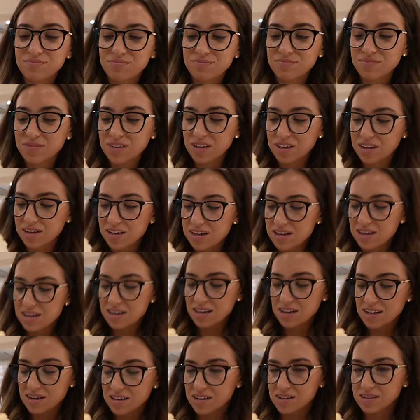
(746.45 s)
This is just
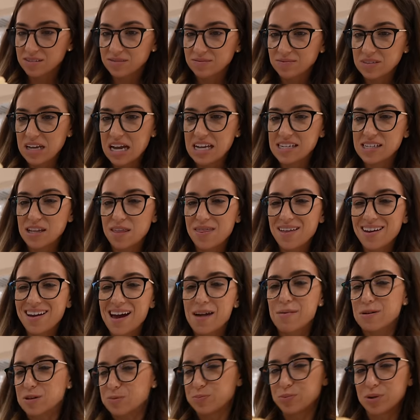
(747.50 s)
half of it right here. And to think I
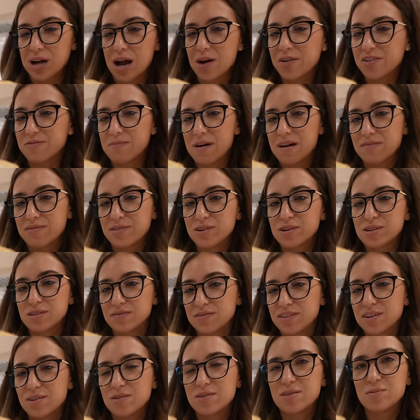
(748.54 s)
was proud of my first
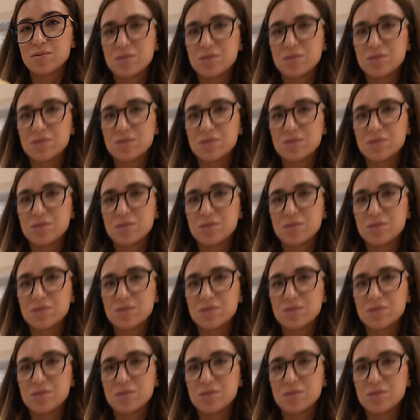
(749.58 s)
few that